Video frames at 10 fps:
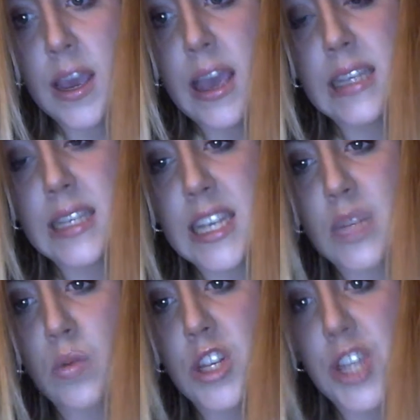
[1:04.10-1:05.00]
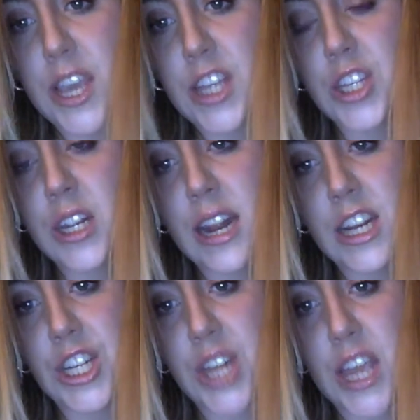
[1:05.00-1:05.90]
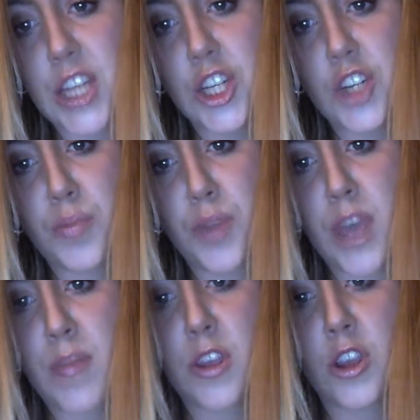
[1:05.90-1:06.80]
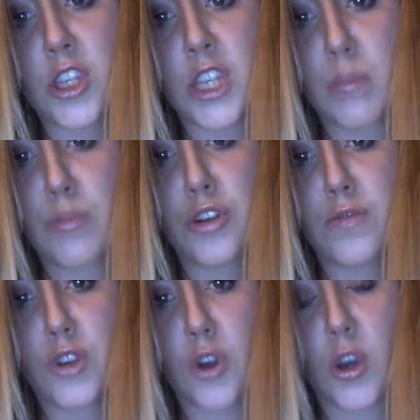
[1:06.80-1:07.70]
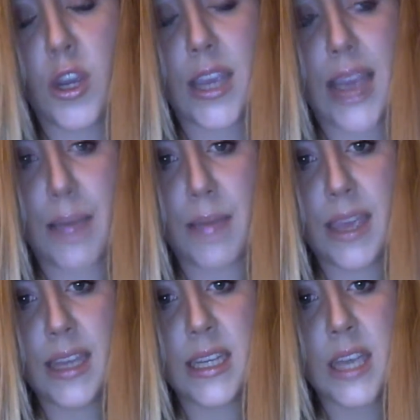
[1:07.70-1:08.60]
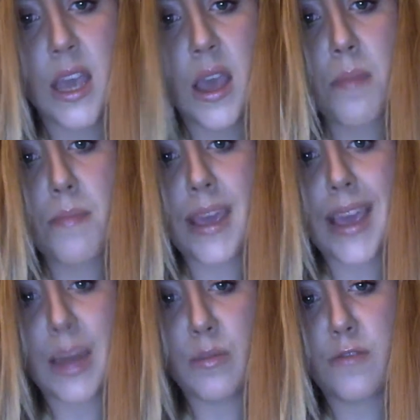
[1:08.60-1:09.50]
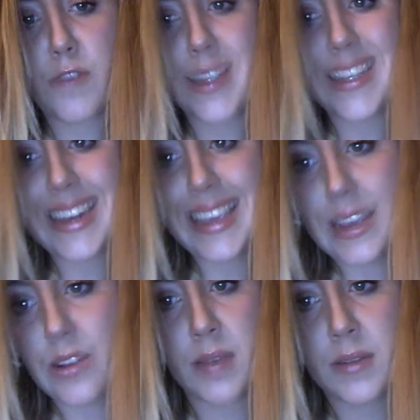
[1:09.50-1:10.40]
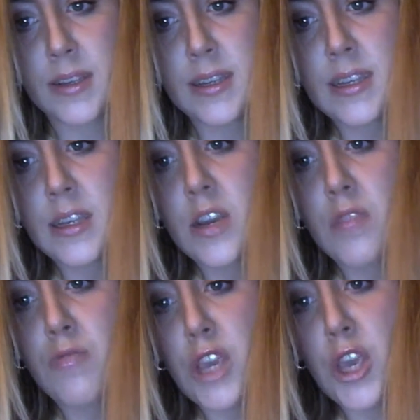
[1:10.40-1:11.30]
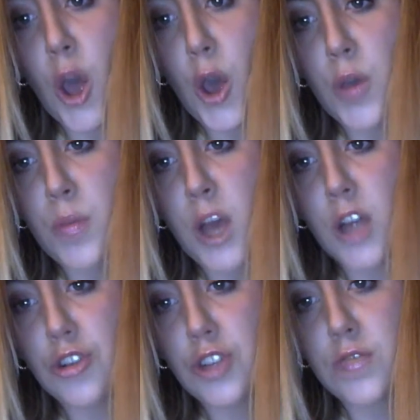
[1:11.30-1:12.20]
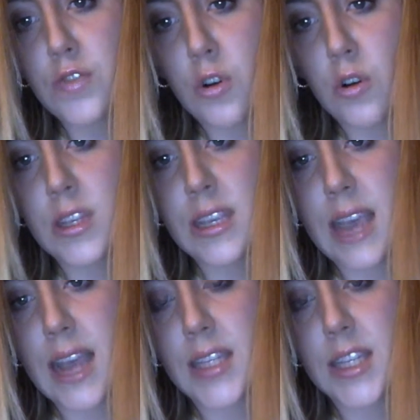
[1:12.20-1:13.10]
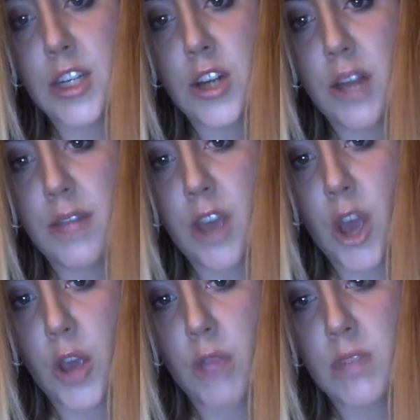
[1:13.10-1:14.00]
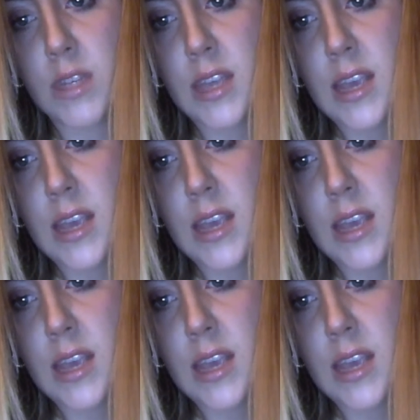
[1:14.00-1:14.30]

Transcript: Assist with changes in legislation to prohibit the consumption of dog and cat meat. Make animal fights illegal rehome hundreds of dogs and cats into loving homes,